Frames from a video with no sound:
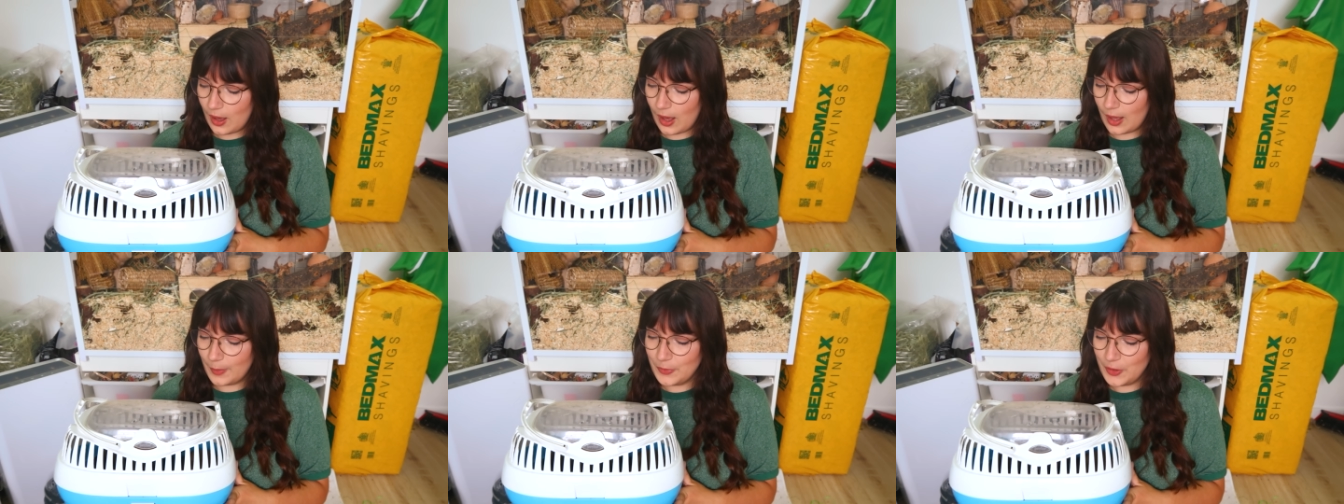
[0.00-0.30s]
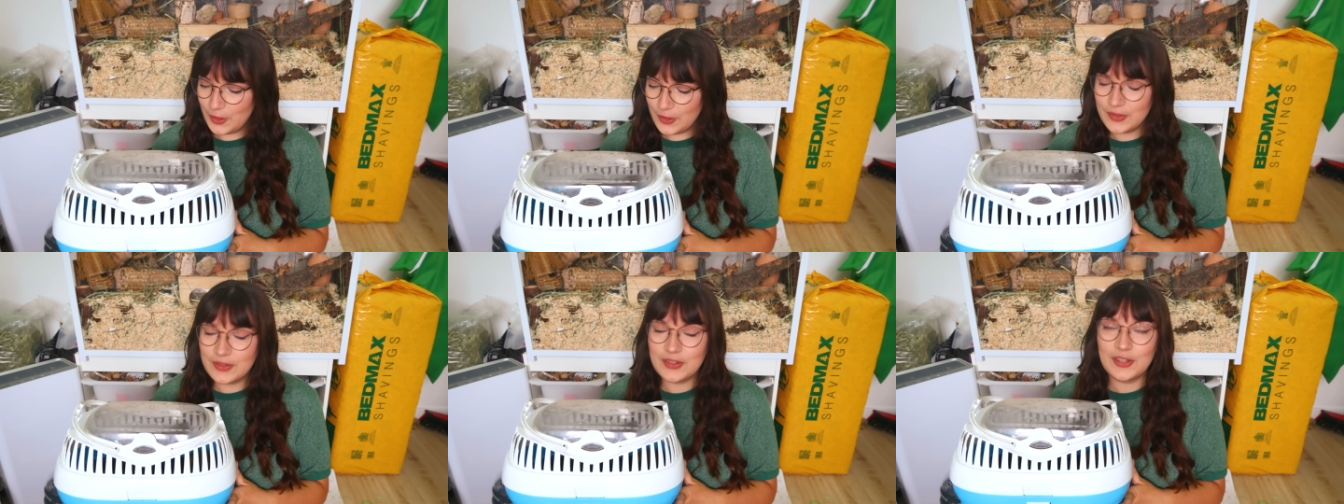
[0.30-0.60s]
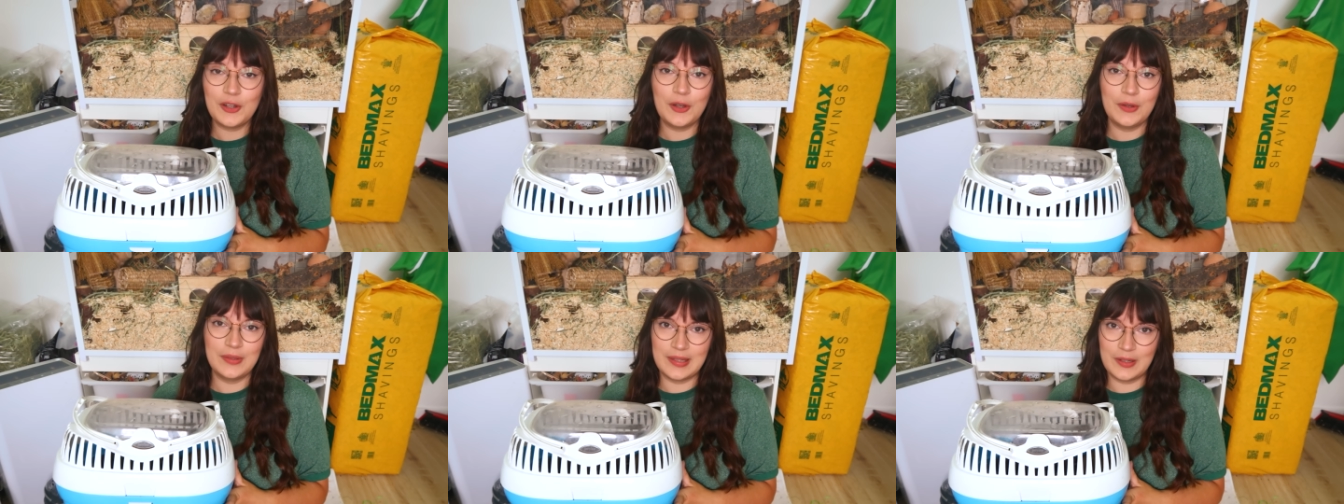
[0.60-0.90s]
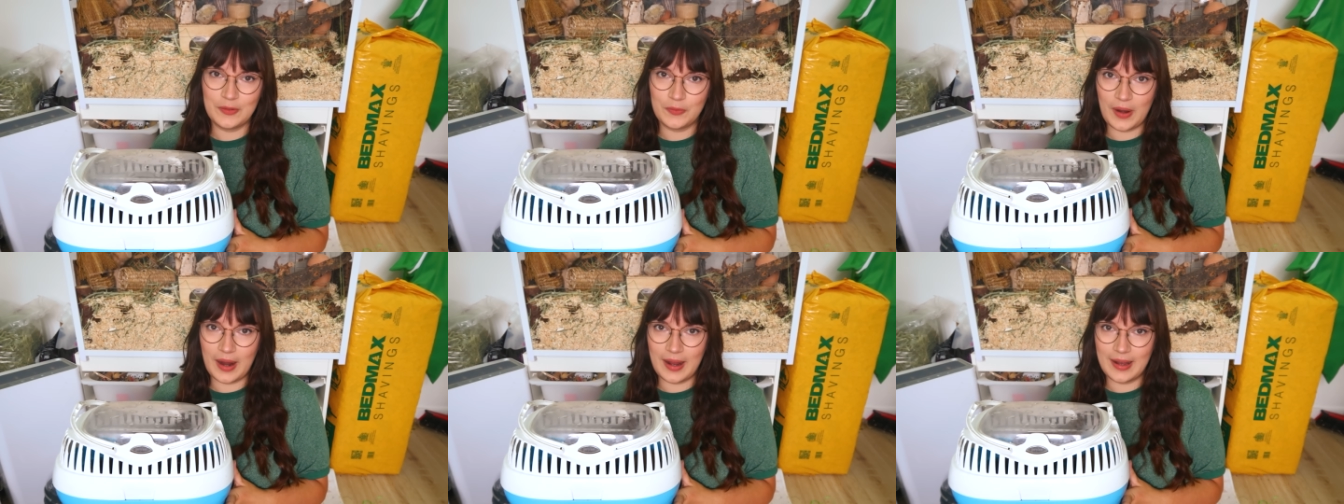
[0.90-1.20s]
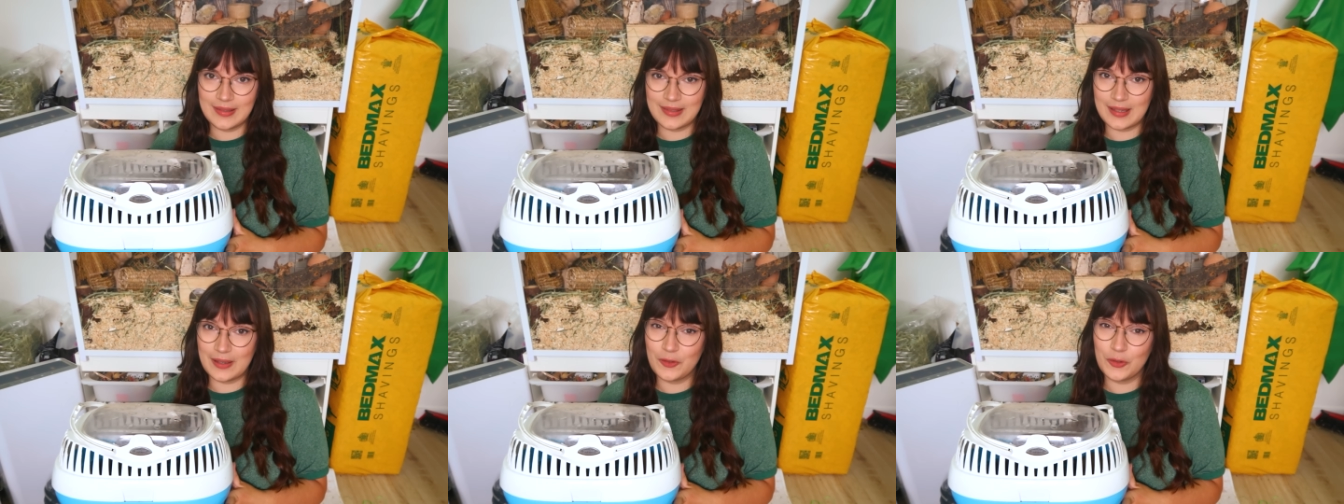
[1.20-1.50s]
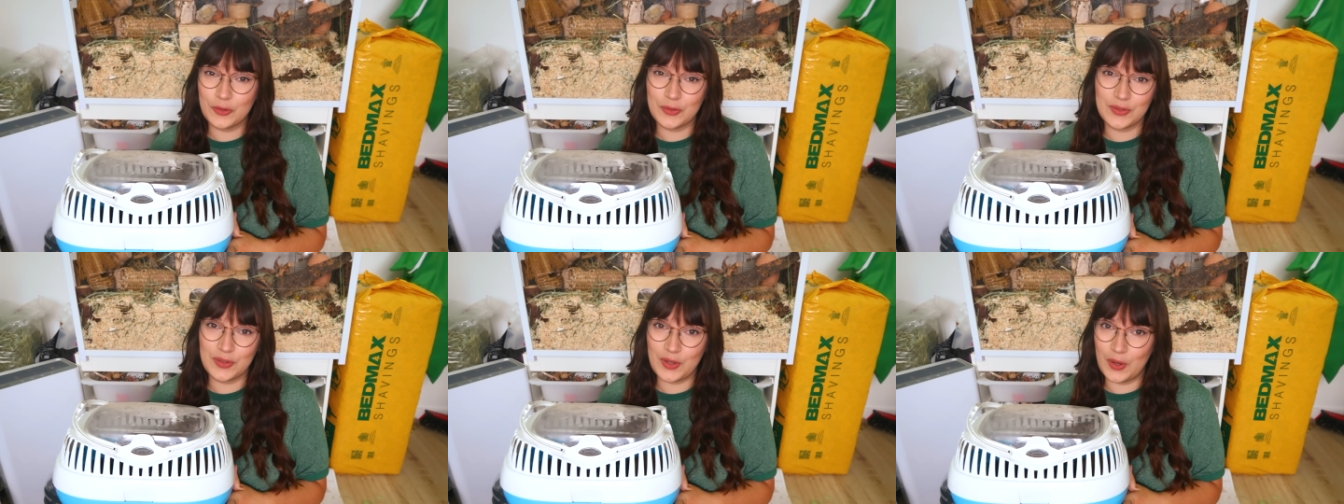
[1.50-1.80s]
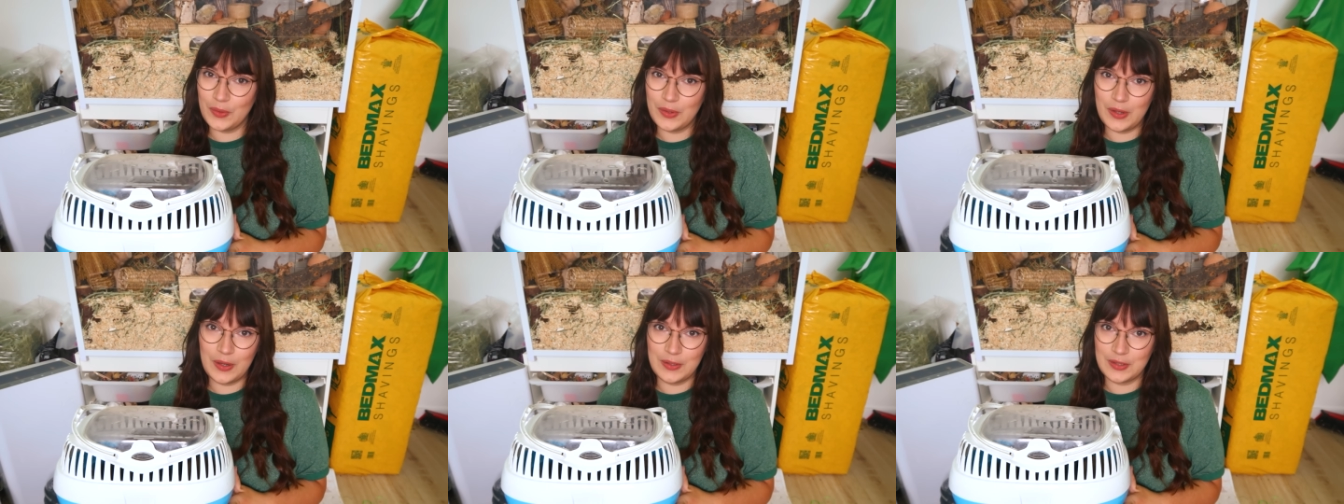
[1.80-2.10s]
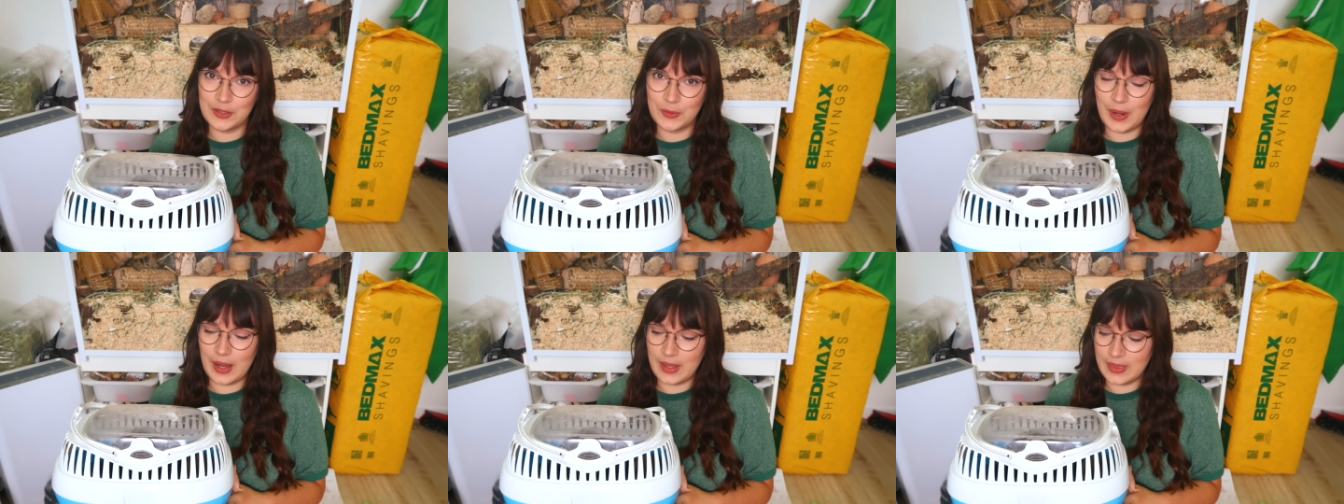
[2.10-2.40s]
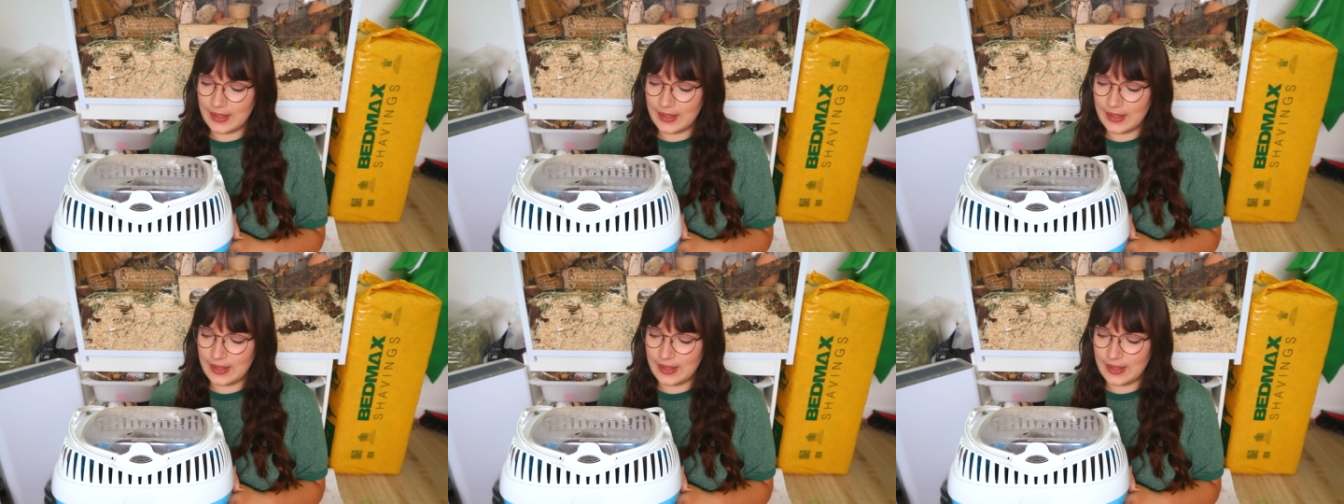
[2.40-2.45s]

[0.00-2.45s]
I'm used to losing rats, I got so used to it